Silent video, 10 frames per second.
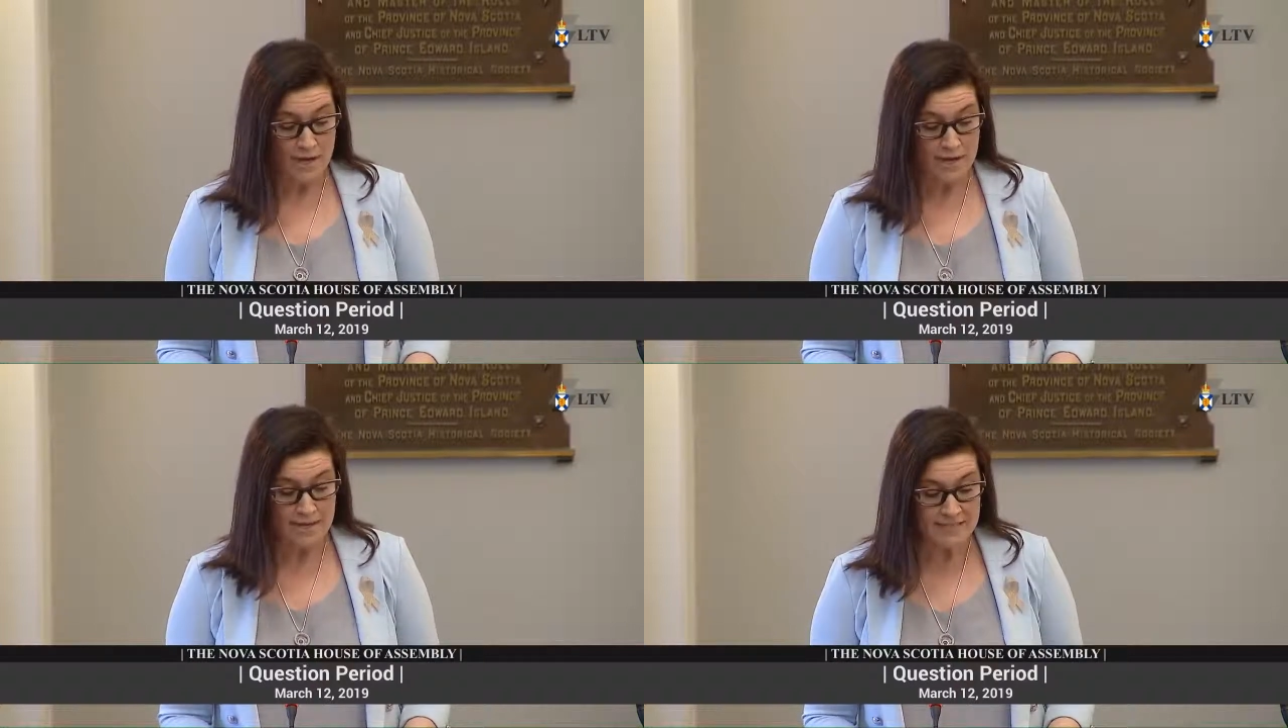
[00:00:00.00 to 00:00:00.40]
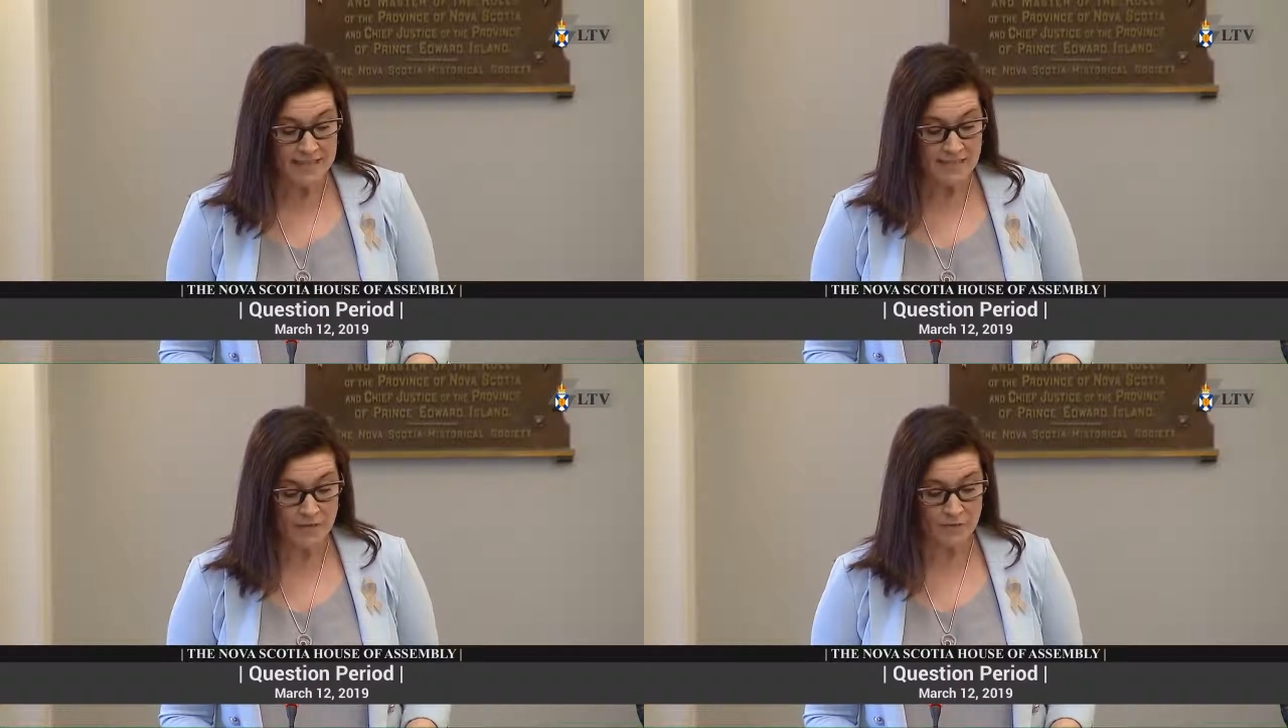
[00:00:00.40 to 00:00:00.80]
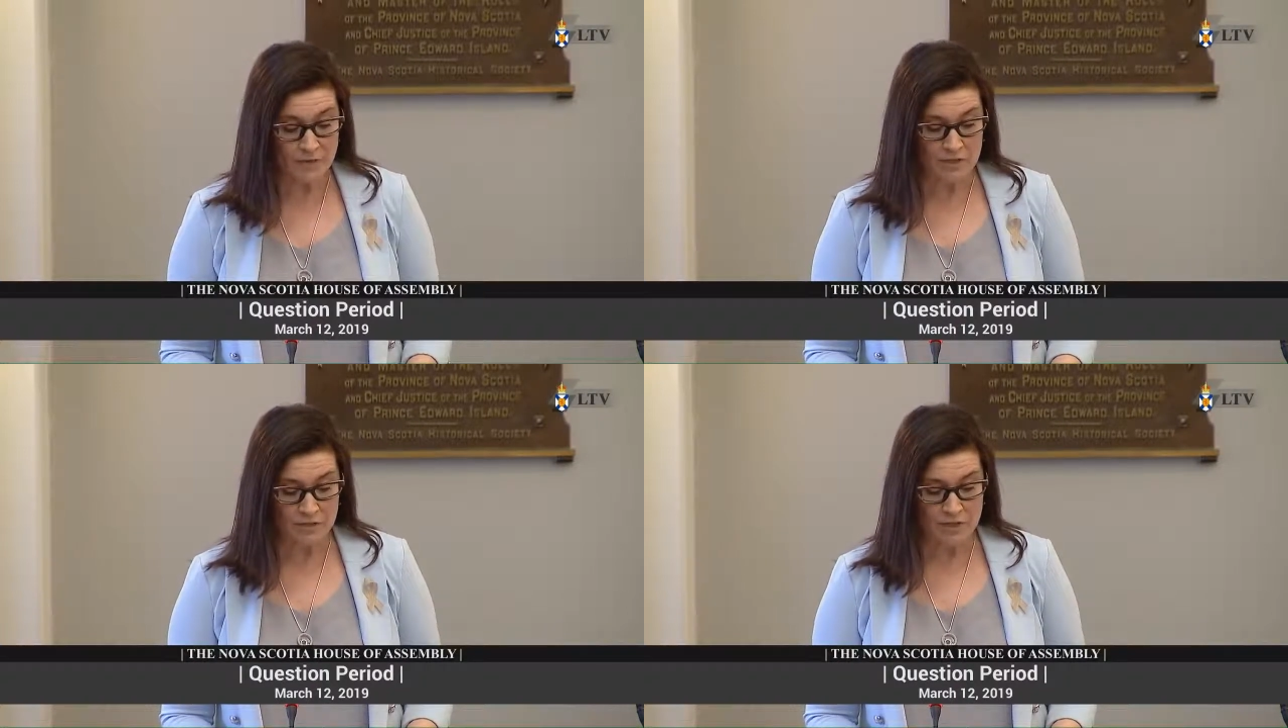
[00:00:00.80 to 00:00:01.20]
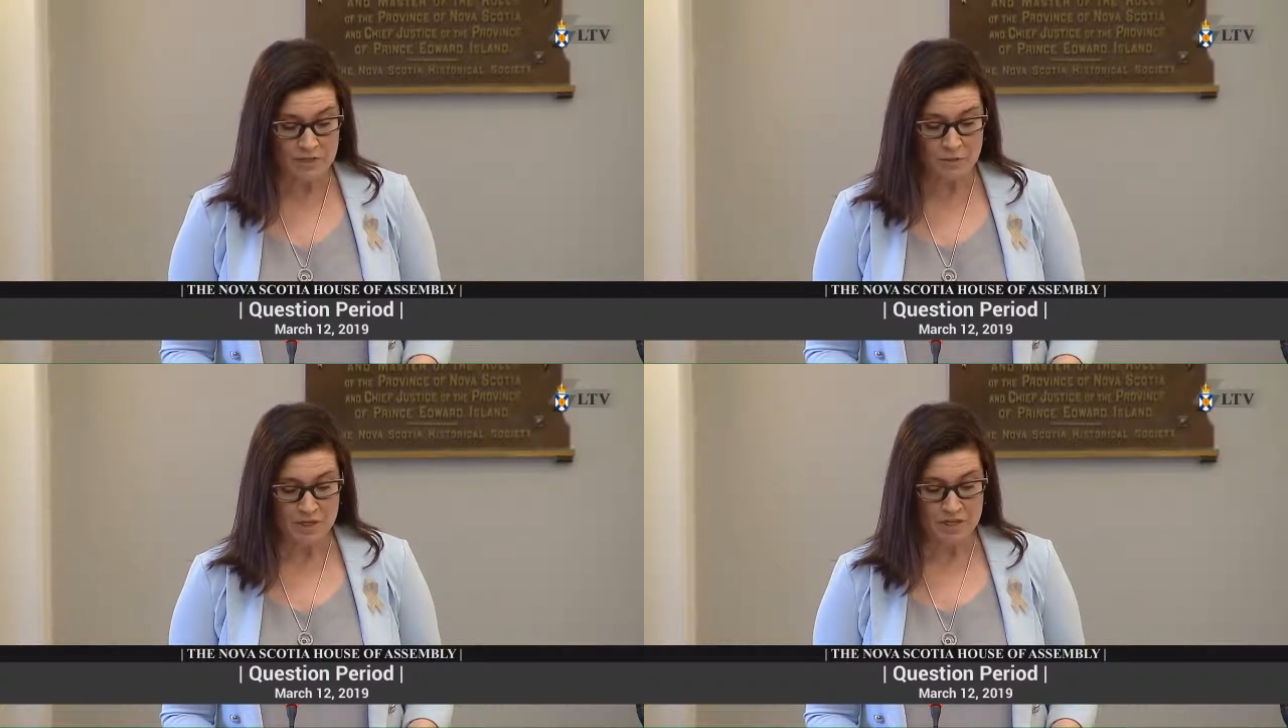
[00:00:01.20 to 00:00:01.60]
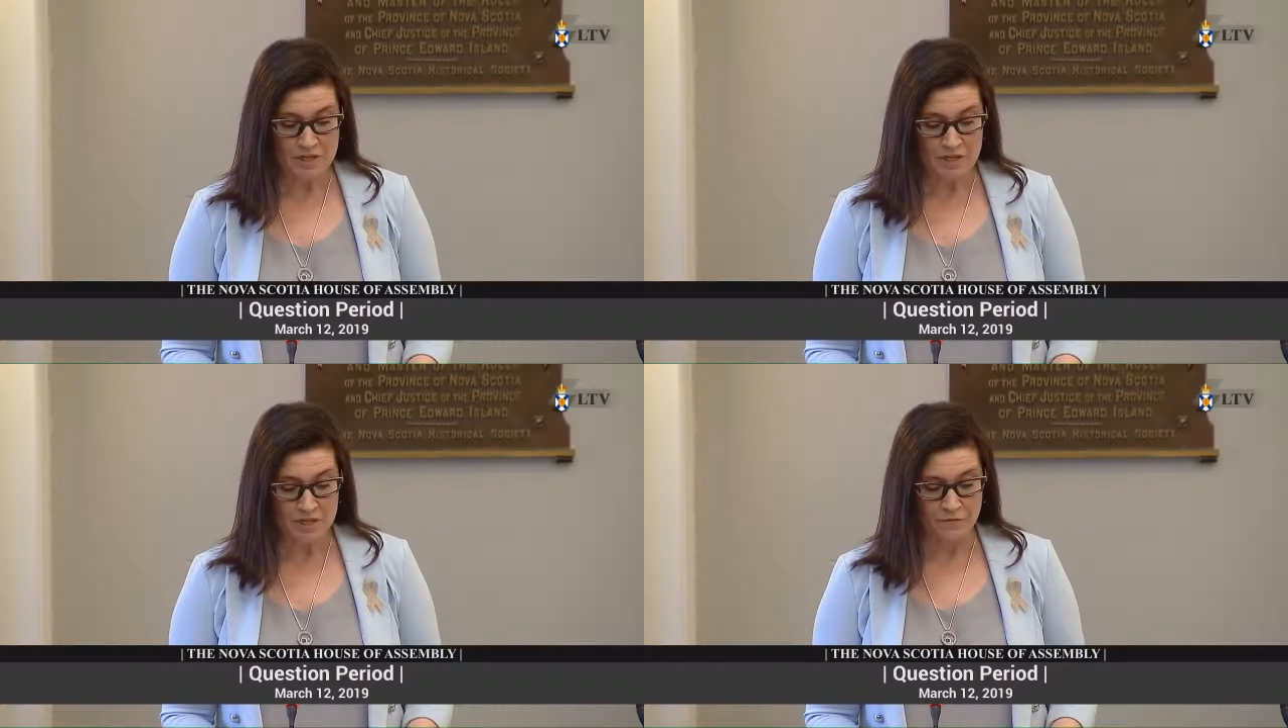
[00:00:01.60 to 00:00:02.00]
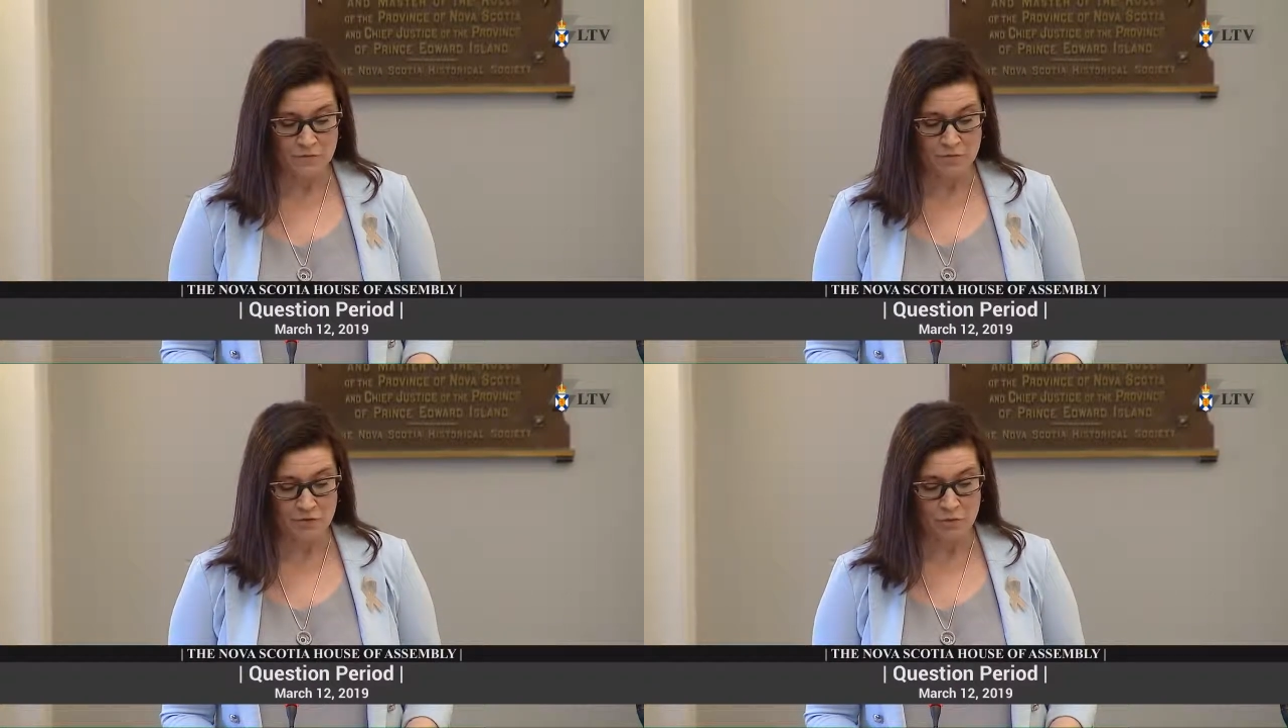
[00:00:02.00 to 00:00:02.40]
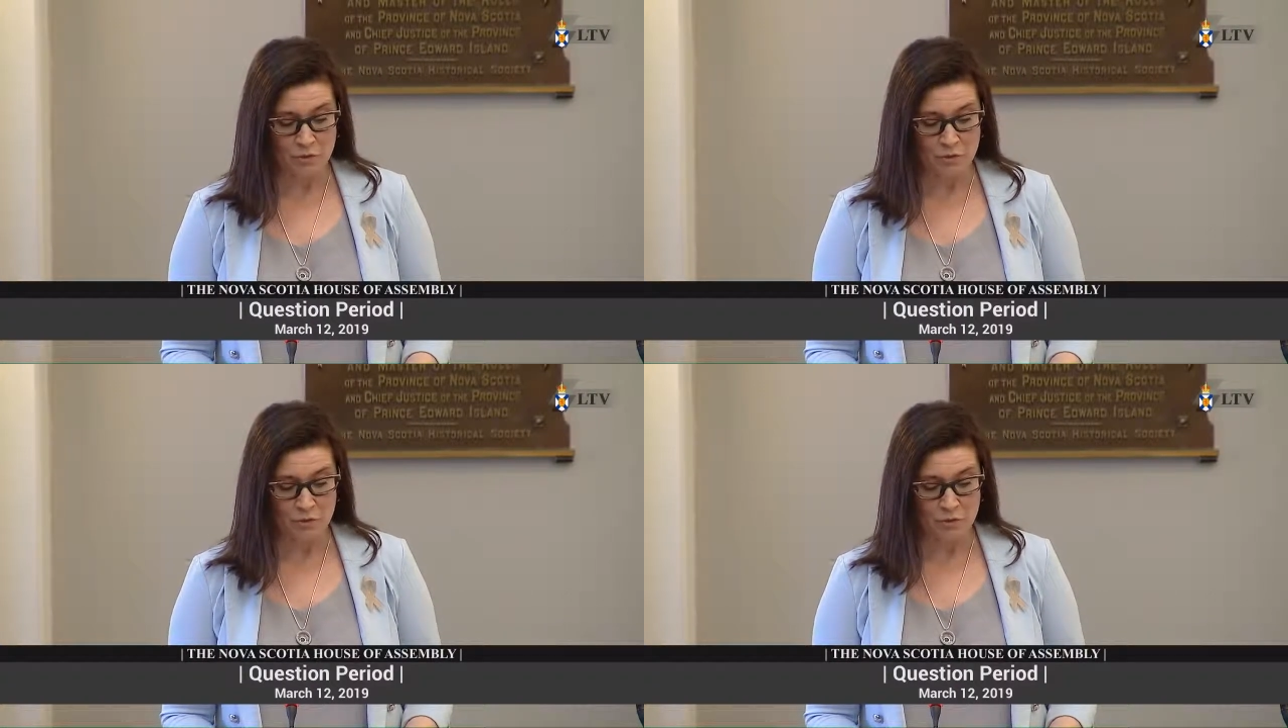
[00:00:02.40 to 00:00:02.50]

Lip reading: An executive within Transportation and Infrastructure